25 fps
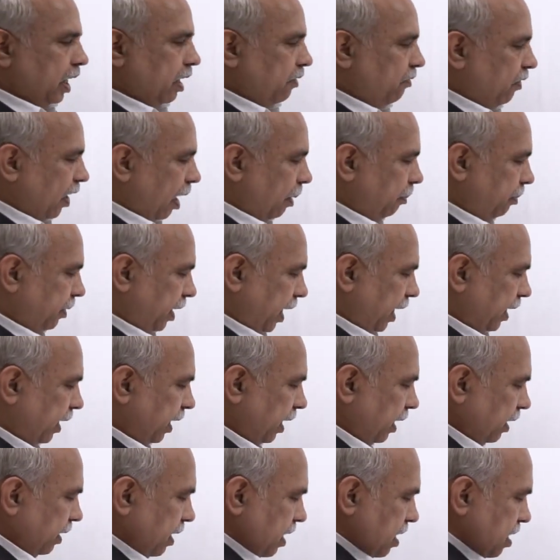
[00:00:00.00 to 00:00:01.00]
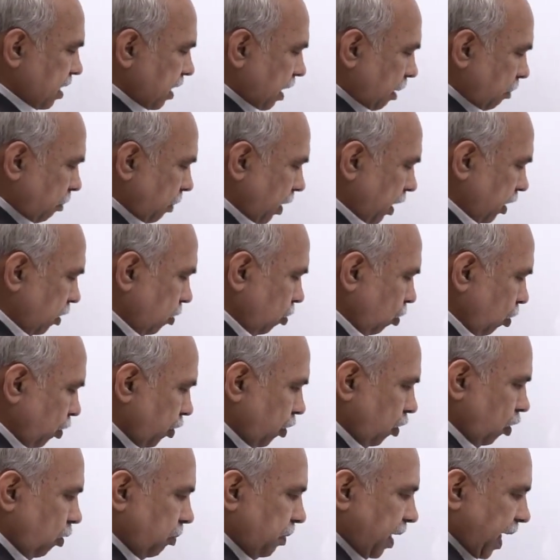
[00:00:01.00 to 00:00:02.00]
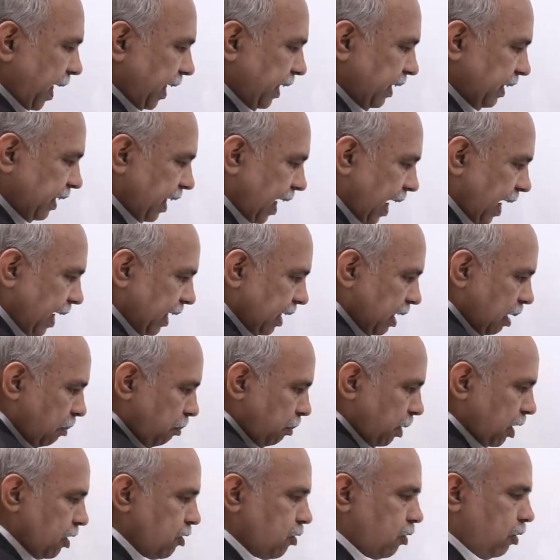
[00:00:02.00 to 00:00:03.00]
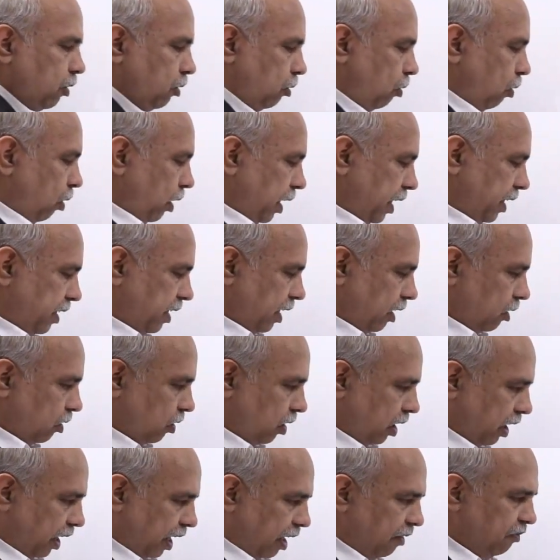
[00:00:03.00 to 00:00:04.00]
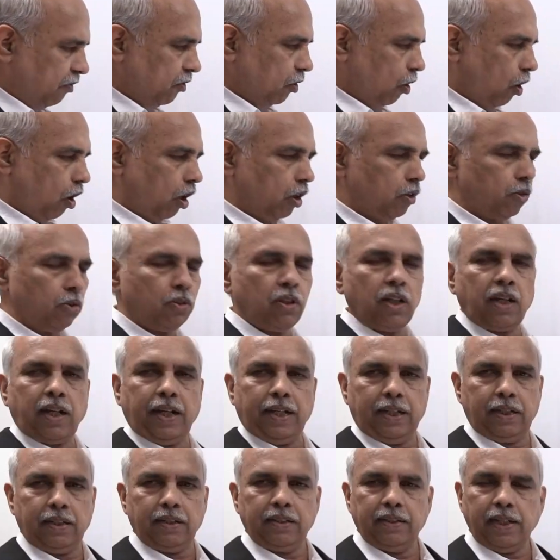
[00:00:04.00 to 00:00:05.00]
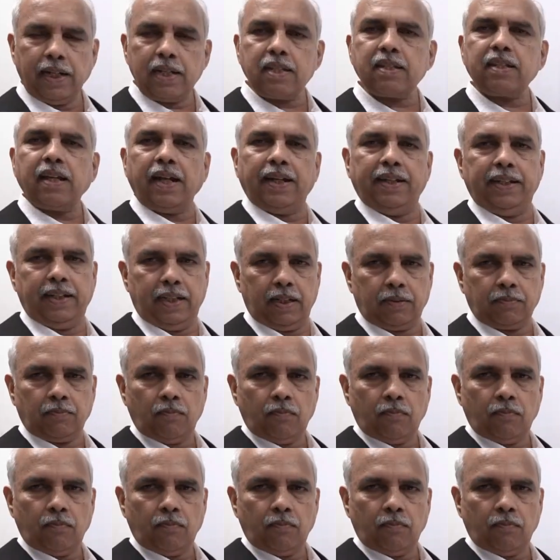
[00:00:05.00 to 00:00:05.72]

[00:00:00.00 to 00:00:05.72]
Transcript: If I am taking this number 2 cube, the entire number should go either to the left or to the right. That's the idea.